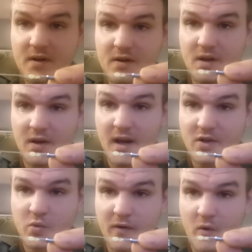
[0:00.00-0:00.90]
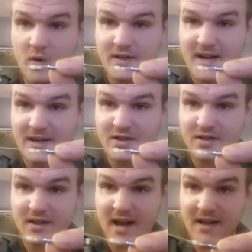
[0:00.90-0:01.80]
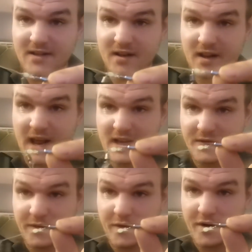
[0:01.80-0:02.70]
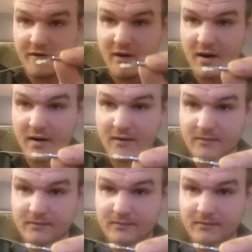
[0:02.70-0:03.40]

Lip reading: So yeah, swivel attaches to that, so that is free running.